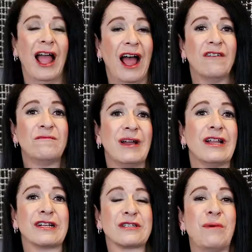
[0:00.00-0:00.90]
I have
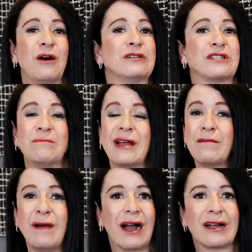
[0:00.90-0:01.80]
been exposed to many
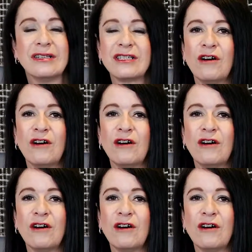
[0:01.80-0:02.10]
markets.